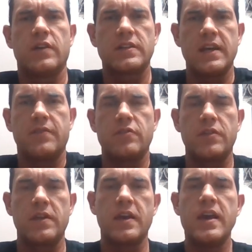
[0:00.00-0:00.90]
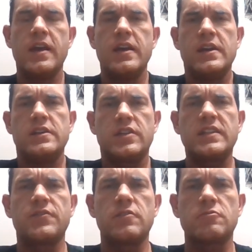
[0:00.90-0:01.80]
the fuck is that to do with anything? So I
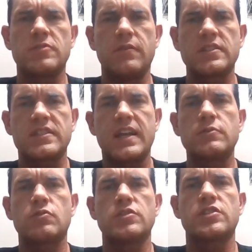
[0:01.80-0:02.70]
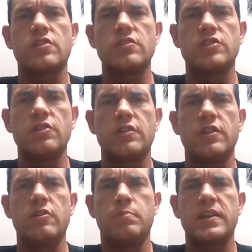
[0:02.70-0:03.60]
think those are devil's comments, questions, concerns you don't
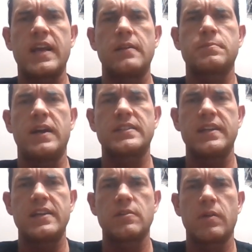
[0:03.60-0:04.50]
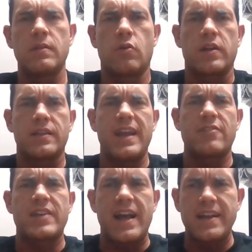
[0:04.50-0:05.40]
do. Put the comments box, get answered by the morning.
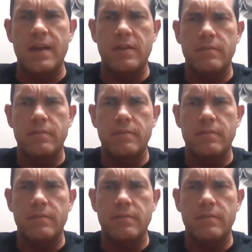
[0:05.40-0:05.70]
Later, goddamn